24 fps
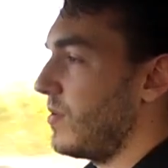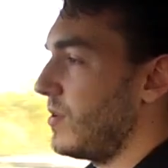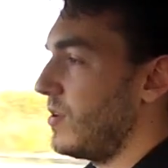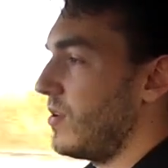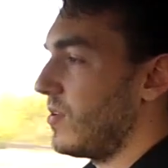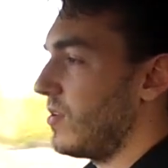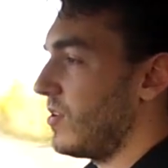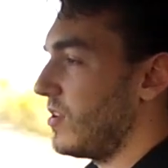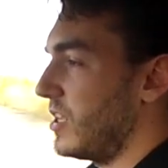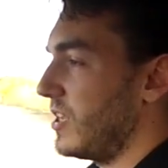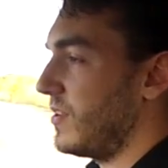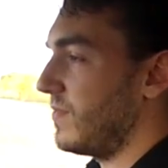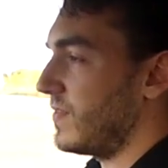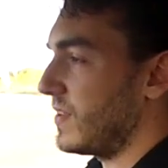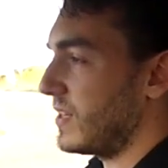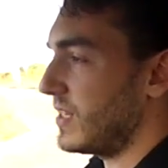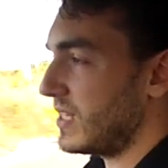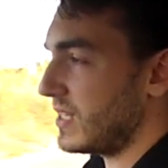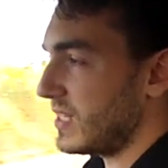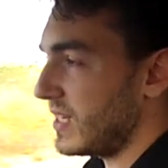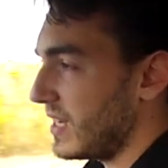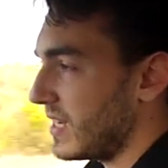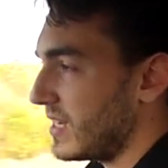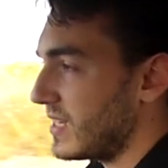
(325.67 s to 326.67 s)
We're not looking for
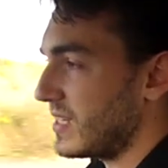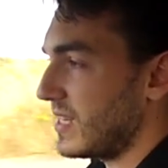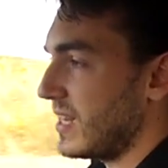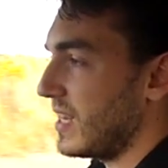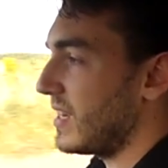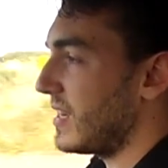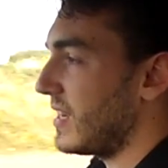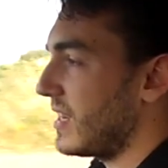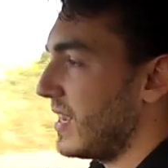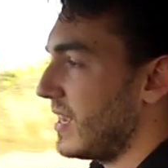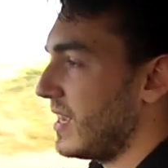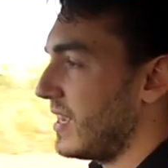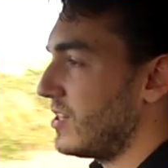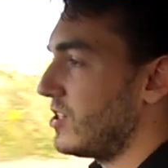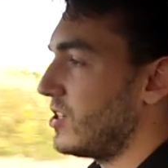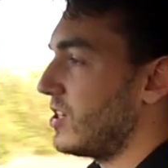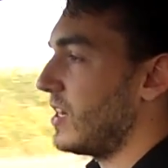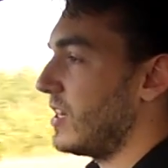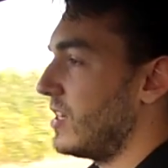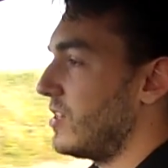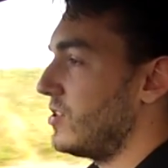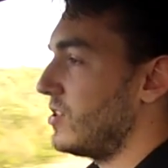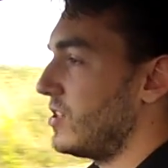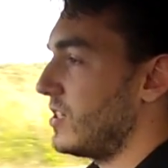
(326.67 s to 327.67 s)
snick gear
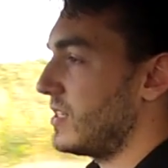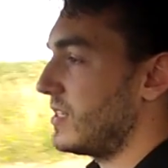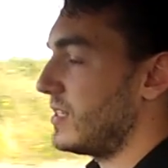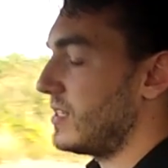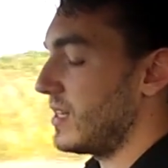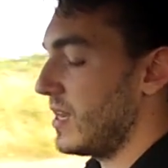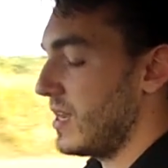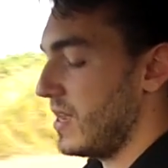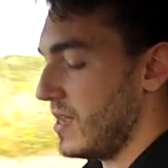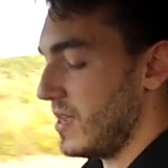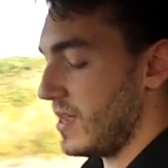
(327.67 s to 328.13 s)
changes.